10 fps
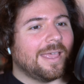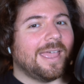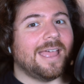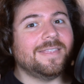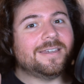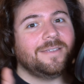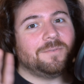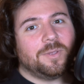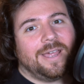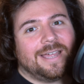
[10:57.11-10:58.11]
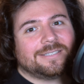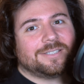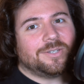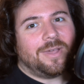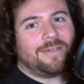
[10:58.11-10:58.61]
And then if you guys
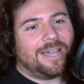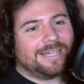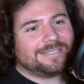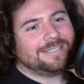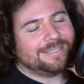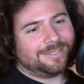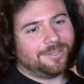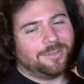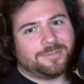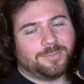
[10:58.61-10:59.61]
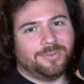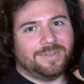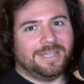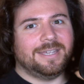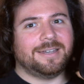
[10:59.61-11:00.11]
do have access to this
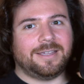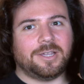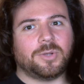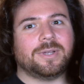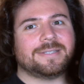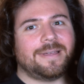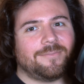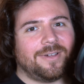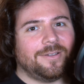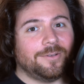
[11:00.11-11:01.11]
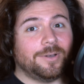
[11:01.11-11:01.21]
movie in like a QuickTime file